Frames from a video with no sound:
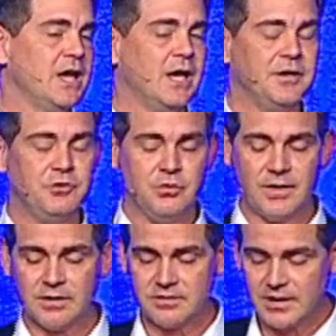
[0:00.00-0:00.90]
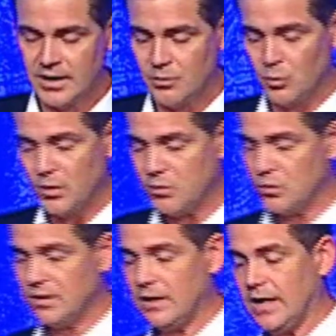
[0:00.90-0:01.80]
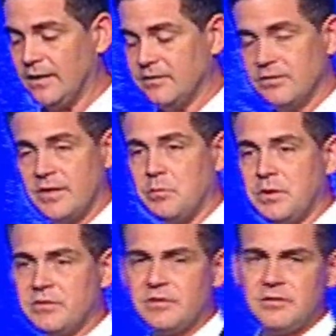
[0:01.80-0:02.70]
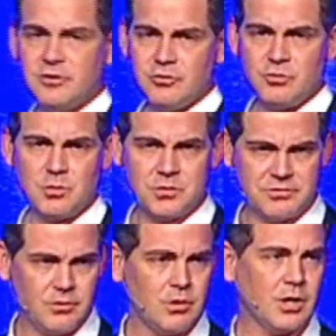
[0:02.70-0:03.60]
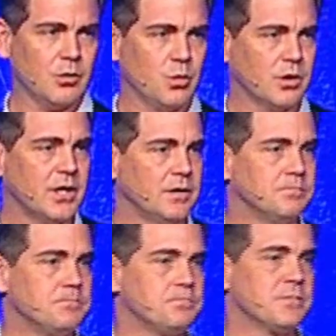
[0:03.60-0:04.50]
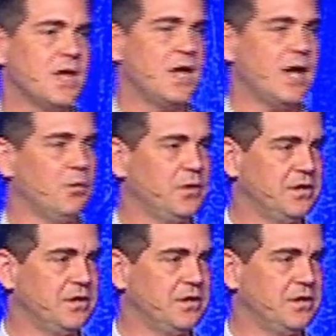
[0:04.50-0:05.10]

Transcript: In 2008, we realized that business as usual was no longer working, and we